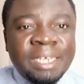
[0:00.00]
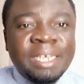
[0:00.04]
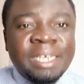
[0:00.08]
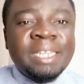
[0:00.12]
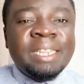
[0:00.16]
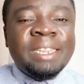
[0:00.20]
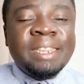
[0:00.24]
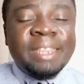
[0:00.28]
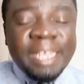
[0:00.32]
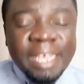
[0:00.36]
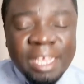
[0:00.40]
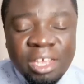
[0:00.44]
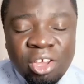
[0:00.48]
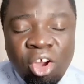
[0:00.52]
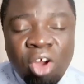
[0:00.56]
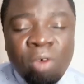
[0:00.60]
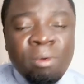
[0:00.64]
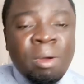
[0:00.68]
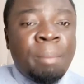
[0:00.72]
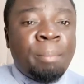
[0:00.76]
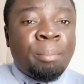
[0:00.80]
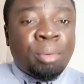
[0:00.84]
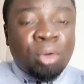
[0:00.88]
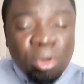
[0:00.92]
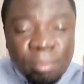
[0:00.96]
They
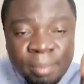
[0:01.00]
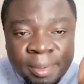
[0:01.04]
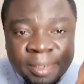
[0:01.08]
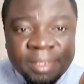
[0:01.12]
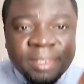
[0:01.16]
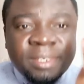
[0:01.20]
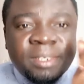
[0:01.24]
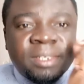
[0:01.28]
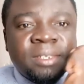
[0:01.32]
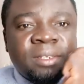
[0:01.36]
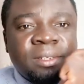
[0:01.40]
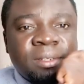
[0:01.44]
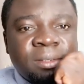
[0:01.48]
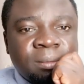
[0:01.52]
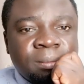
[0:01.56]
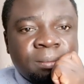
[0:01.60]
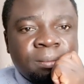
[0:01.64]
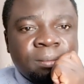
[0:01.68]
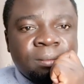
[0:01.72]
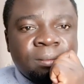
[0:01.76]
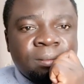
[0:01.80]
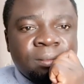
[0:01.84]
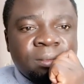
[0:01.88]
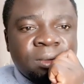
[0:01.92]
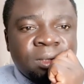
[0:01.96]
overpromised.
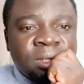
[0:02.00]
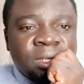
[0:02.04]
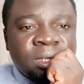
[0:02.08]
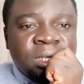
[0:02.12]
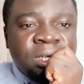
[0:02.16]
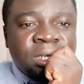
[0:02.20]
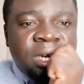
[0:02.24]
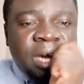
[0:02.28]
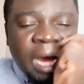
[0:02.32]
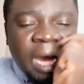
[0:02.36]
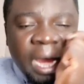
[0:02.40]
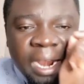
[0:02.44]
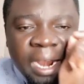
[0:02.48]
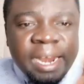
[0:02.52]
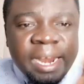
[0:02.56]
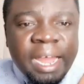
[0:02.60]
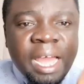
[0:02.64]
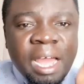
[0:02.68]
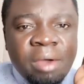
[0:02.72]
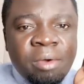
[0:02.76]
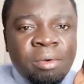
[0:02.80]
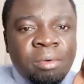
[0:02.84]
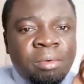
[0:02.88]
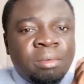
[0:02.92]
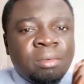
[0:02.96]
And
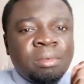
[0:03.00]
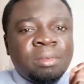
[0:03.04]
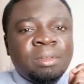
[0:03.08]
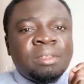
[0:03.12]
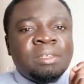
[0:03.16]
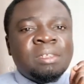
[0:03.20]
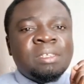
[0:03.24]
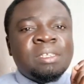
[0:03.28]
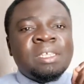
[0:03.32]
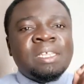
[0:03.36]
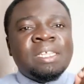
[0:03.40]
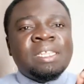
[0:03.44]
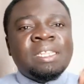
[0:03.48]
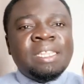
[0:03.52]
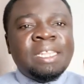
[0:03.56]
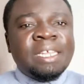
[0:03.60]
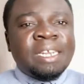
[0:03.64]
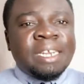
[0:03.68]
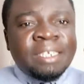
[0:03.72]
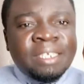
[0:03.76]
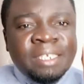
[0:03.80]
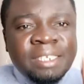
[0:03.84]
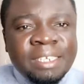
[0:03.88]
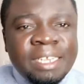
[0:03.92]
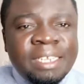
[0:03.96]
now, the
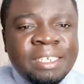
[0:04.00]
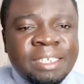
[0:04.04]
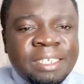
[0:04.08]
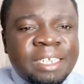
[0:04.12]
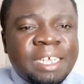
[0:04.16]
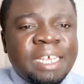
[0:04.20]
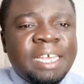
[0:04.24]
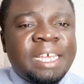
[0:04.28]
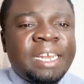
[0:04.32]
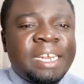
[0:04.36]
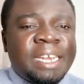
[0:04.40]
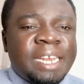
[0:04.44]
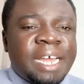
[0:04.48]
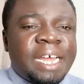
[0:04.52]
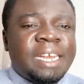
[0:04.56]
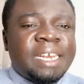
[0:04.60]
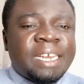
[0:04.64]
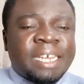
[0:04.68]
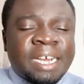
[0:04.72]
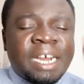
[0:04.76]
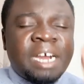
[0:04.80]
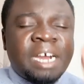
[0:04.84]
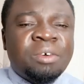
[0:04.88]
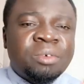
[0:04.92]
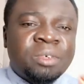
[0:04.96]
residents in Nandi
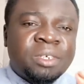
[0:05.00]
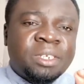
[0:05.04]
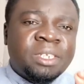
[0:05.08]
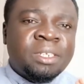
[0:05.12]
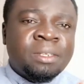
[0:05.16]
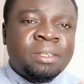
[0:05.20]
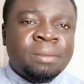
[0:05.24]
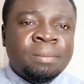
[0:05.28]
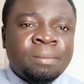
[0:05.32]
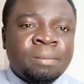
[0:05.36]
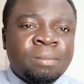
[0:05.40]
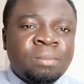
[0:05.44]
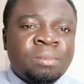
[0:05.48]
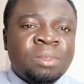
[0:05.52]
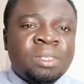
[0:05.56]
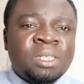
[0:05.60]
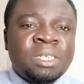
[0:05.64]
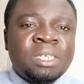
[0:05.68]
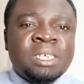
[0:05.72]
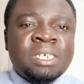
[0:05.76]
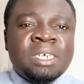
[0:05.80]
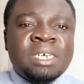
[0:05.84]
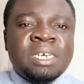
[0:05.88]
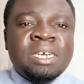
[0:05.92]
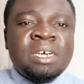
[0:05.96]
County
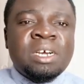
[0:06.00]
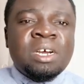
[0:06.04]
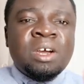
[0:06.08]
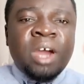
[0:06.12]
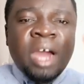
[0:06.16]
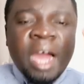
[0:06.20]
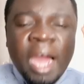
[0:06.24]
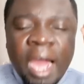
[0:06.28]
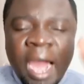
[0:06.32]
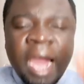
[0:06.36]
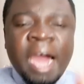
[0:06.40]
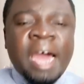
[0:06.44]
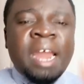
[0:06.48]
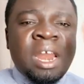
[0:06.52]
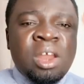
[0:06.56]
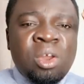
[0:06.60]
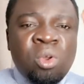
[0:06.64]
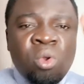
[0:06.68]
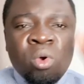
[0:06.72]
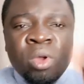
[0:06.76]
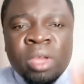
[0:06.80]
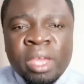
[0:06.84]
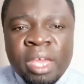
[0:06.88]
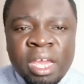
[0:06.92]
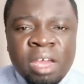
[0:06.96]
are
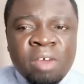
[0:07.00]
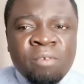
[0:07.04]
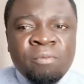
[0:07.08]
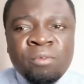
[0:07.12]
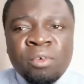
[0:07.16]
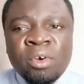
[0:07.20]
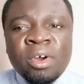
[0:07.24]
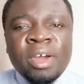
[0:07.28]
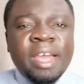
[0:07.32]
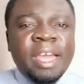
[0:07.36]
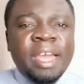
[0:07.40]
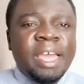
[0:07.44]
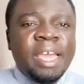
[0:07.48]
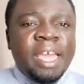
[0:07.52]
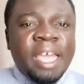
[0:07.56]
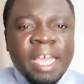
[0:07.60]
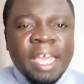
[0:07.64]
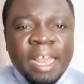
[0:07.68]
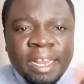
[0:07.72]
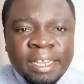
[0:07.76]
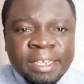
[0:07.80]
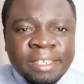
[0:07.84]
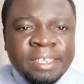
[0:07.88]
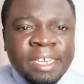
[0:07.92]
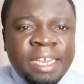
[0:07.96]
looking for
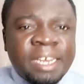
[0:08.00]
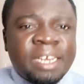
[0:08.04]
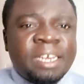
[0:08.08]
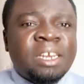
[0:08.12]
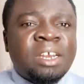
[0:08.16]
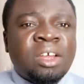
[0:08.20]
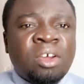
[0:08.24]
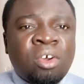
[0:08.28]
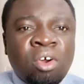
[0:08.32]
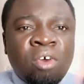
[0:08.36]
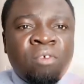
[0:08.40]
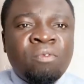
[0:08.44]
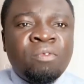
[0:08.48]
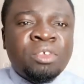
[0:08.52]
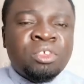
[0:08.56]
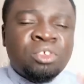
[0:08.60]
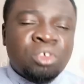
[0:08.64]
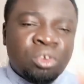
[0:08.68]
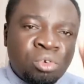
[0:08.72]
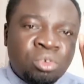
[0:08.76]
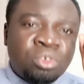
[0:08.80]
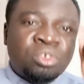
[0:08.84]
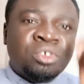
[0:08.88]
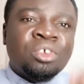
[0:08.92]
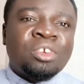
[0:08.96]
instant coffee
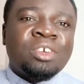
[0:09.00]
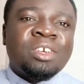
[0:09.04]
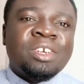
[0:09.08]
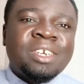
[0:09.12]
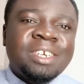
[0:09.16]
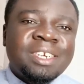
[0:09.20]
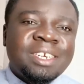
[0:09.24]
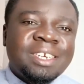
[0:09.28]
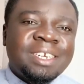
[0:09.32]
solution.